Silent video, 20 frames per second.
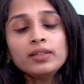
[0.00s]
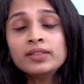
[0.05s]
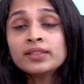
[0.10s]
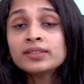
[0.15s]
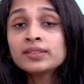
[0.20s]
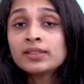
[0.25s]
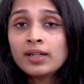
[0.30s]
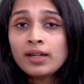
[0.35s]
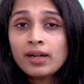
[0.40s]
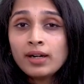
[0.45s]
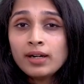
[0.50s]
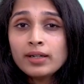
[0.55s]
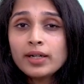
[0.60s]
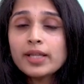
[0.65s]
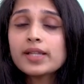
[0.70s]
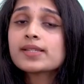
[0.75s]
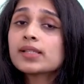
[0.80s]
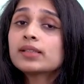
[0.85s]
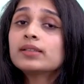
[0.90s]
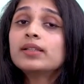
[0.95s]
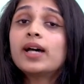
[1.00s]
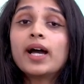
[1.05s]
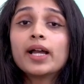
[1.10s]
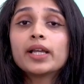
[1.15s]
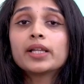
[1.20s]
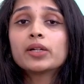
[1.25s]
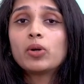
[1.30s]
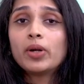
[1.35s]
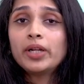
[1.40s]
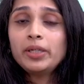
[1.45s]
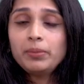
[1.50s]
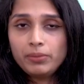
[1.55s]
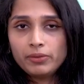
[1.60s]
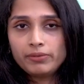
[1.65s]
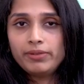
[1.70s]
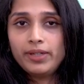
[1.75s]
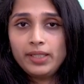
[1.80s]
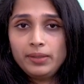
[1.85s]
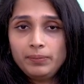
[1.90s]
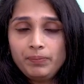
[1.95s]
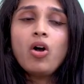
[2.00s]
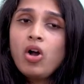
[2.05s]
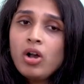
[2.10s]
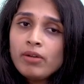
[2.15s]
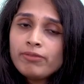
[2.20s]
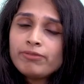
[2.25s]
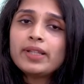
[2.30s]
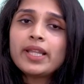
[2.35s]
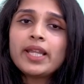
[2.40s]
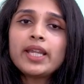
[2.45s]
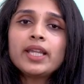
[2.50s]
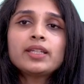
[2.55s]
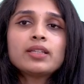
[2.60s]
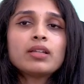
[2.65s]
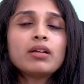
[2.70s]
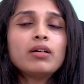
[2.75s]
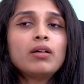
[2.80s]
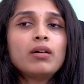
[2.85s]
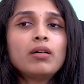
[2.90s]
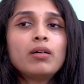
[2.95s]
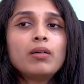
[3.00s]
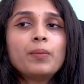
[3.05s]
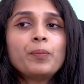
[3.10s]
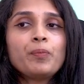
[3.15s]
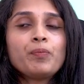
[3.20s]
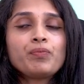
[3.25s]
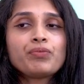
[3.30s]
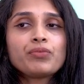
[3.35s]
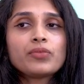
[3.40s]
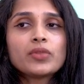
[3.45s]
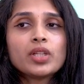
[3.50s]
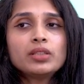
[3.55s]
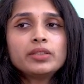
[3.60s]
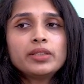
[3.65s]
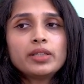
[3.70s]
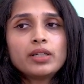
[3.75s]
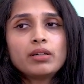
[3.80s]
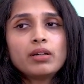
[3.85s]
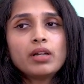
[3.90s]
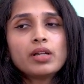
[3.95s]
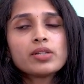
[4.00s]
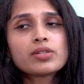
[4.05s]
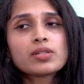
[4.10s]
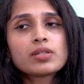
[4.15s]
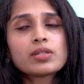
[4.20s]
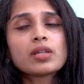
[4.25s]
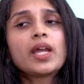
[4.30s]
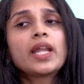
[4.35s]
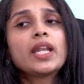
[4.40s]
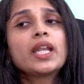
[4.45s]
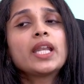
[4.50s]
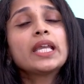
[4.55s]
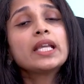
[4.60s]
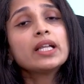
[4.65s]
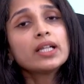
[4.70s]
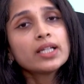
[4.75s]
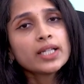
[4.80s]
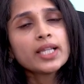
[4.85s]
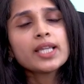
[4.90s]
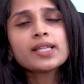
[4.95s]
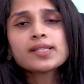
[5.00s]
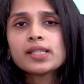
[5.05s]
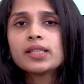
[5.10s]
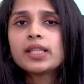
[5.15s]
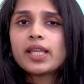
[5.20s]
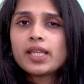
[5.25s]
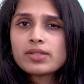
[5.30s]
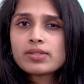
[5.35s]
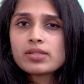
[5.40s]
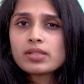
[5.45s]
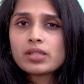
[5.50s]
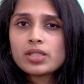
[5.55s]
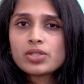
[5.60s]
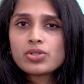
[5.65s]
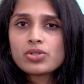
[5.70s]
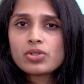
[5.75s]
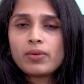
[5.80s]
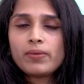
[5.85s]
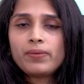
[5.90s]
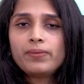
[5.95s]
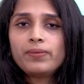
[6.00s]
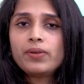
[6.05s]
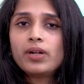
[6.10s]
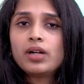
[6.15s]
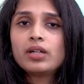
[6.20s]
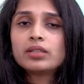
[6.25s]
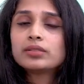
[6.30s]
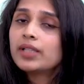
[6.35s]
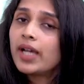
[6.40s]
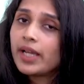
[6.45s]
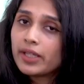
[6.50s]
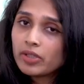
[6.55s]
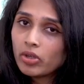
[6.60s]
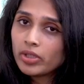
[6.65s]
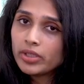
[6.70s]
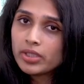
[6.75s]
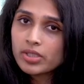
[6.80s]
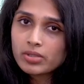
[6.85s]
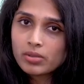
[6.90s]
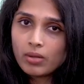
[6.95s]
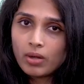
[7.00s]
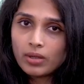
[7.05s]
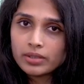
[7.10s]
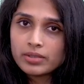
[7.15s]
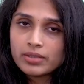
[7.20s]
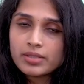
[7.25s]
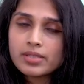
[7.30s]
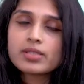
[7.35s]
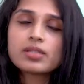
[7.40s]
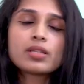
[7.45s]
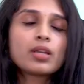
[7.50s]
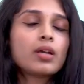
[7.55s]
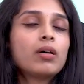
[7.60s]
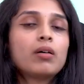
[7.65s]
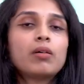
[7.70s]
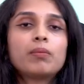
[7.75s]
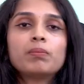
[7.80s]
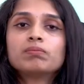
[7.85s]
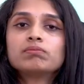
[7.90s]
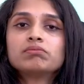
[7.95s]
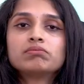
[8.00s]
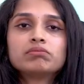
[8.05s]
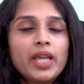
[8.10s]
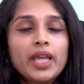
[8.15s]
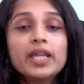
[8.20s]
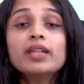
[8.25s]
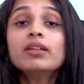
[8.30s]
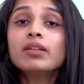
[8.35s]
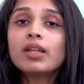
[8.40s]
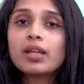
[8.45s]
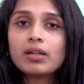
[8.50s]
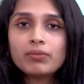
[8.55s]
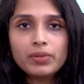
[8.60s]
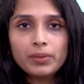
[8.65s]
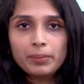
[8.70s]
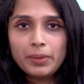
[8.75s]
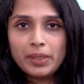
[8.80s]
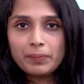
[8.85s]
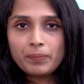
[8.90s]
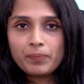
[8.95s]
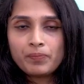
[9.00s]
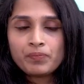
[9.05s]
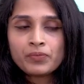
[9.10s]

The third is a thyroid profile. Of late, there is an increase in the incidence of thyroid disorders in women.